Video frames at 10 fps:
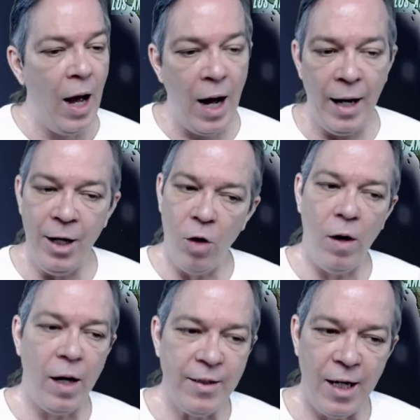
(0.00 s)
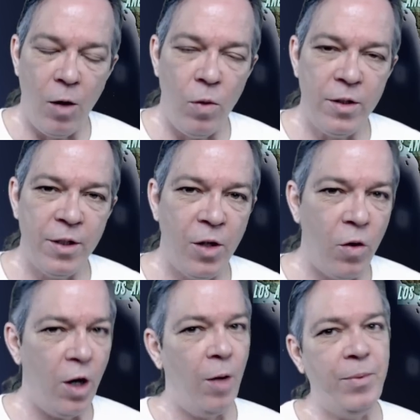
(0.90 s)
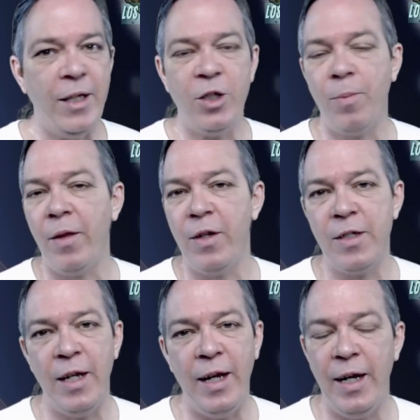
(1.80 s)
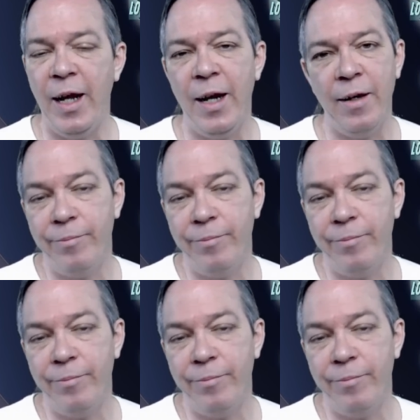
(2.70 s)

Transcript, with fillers: I know I said I wasn't going to update you about this heat, and